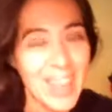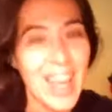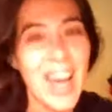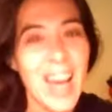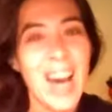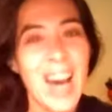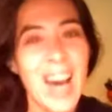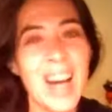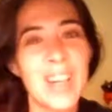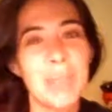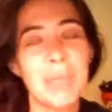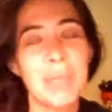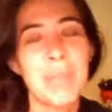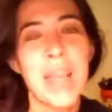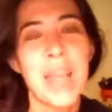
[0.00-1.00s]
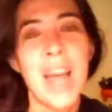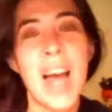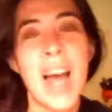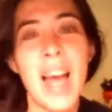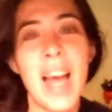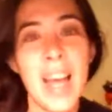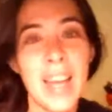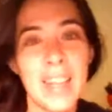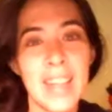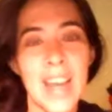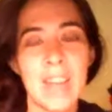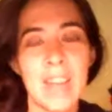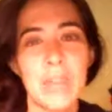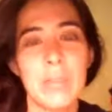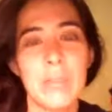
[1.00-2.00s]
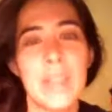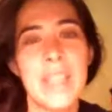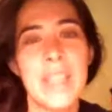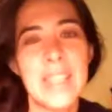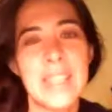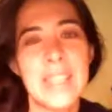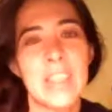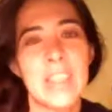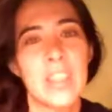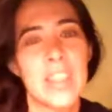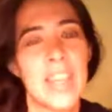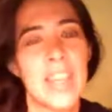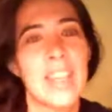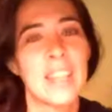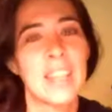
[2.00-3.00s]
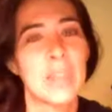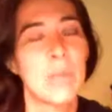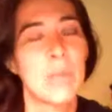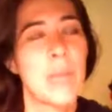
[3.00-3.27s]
um, I haven't, but he started gaining a little weight,